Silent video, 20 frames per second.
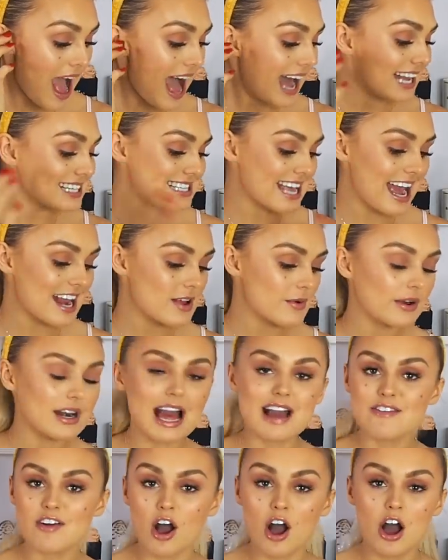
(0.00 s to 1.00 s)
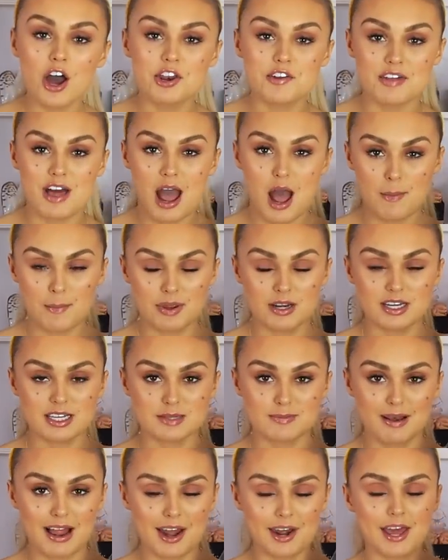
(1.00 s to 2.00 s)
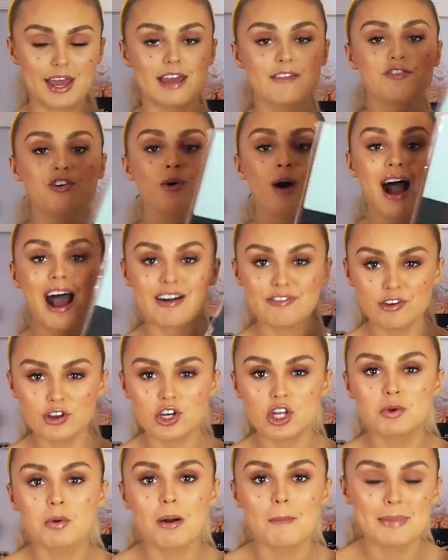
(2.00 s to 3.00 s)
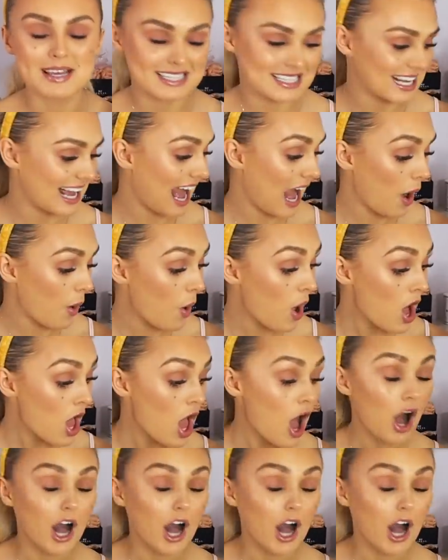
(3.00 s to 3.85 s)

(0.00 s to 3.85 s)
has anyone ever heard of the happiness planner? If you haven't, you are missing out.